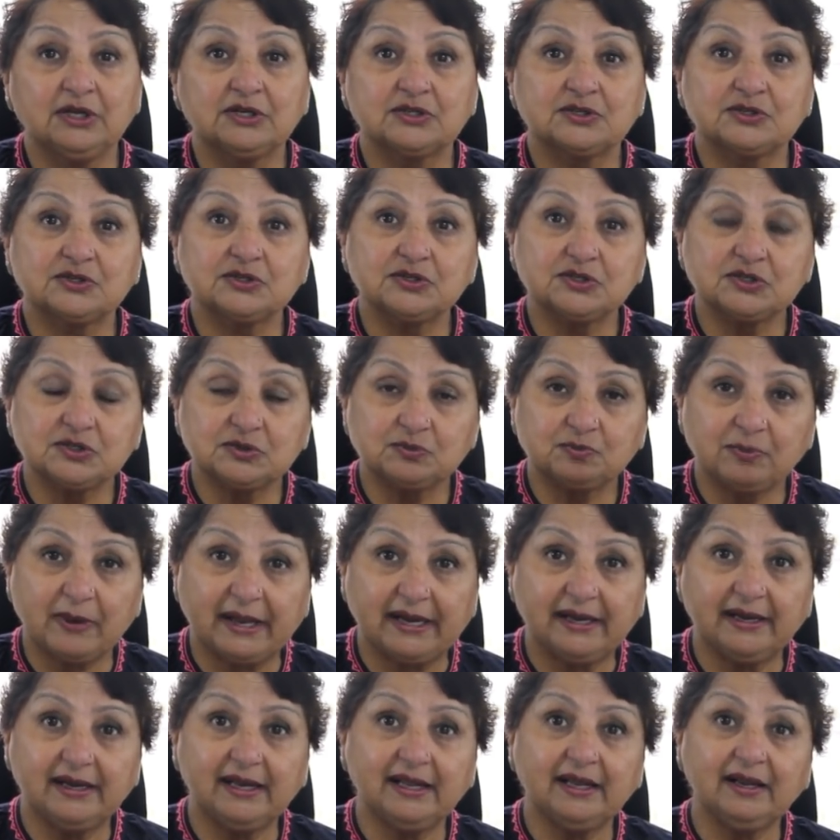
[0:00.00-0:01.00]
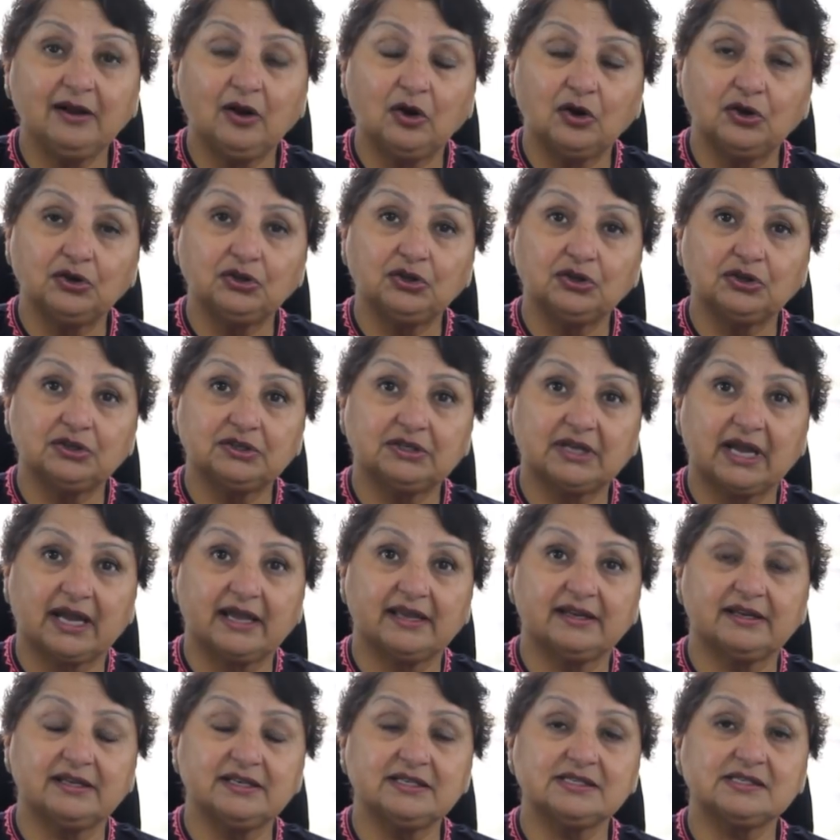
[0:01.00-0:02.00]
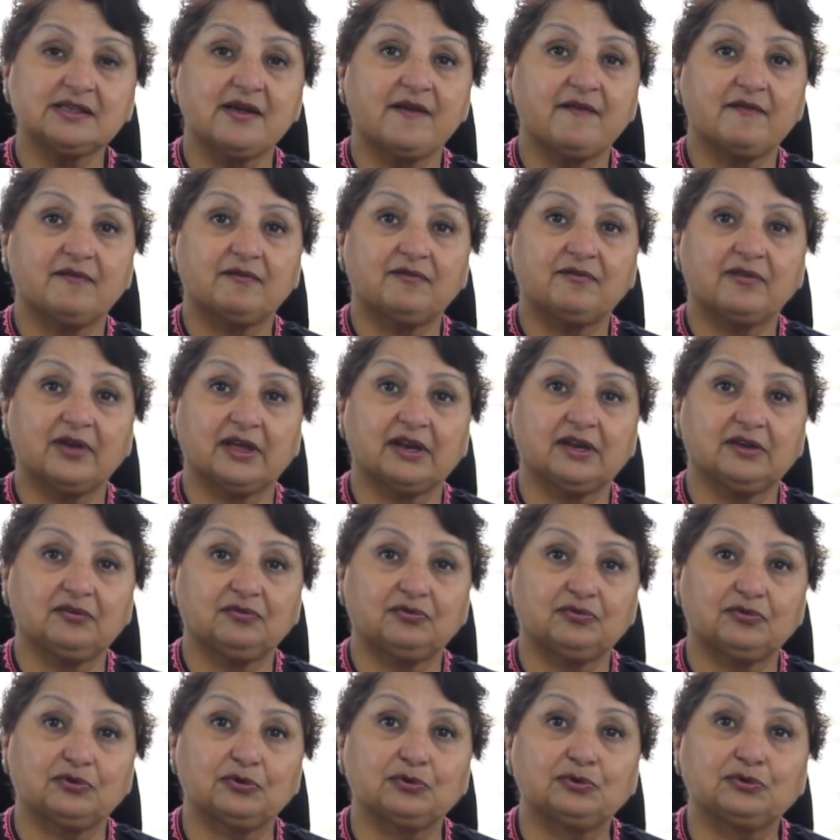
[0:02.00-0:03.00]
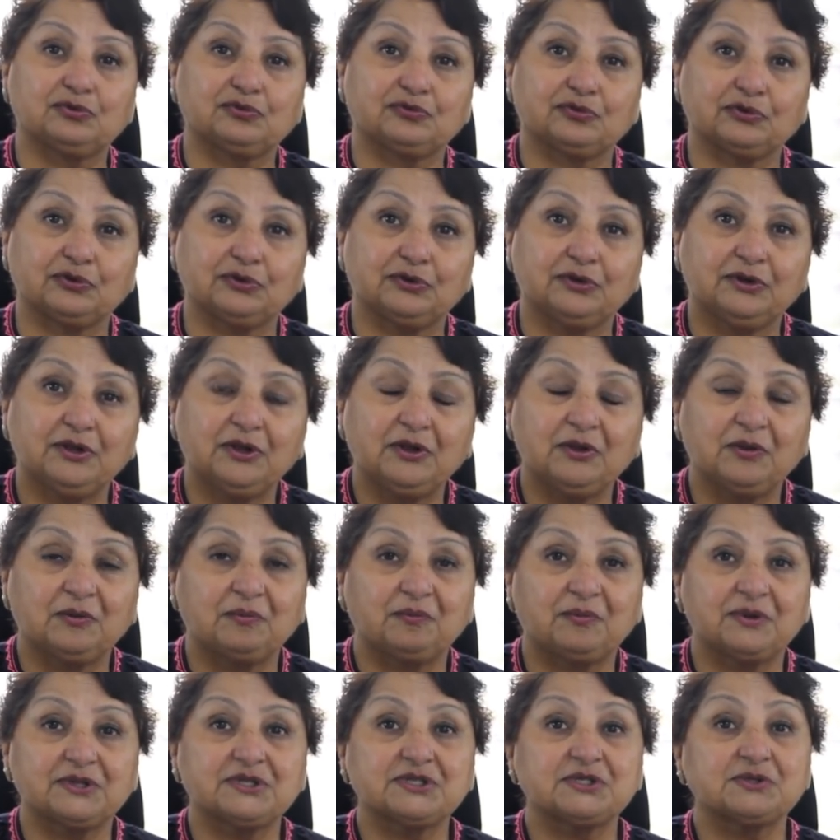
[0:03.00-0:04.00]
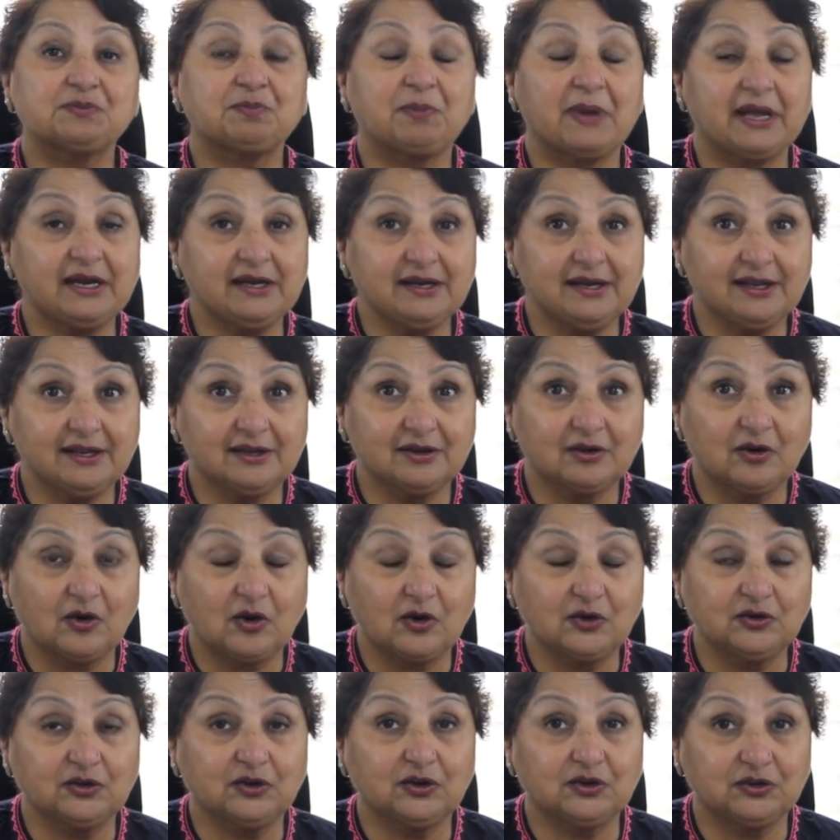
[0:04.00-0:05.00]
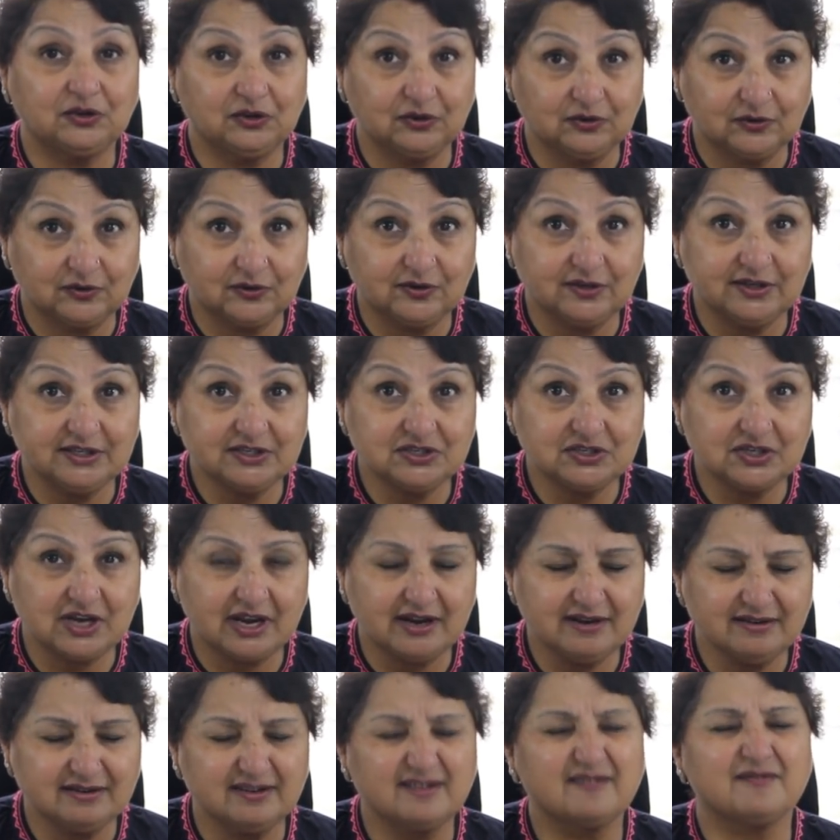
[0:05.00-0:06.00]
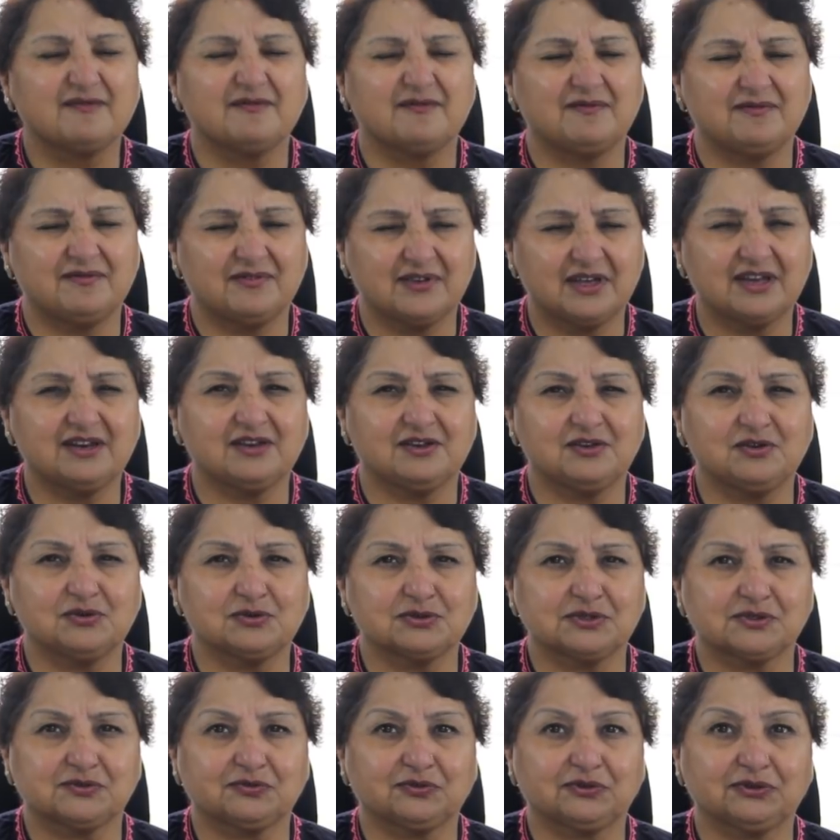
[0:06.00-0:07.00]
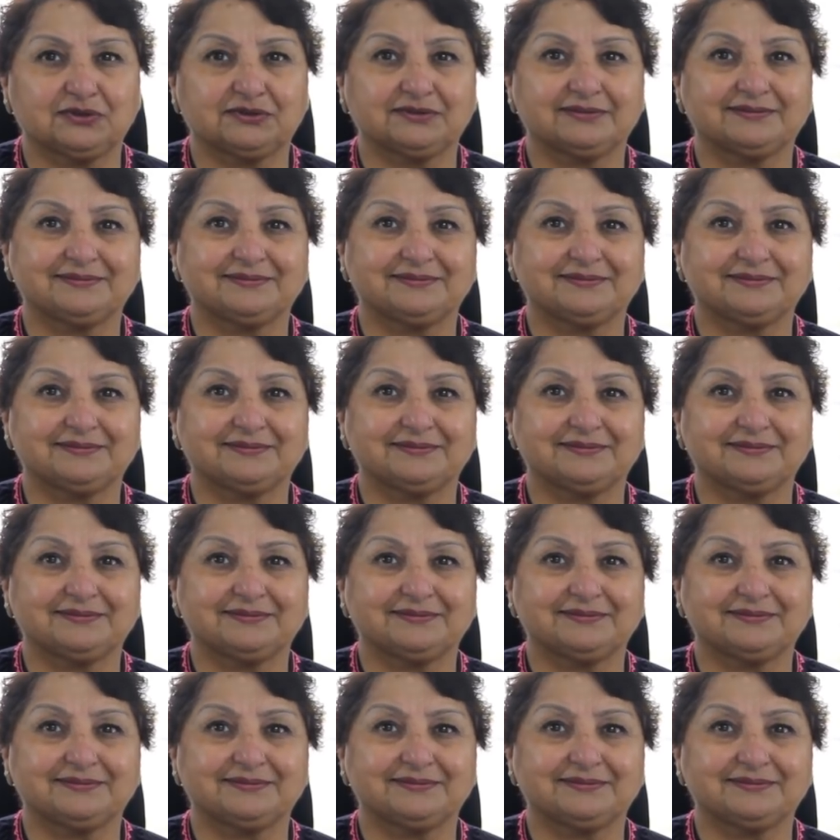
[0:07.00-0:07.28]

So spending on your diaries, very fruitful, but spending on your yearly chart, very useful.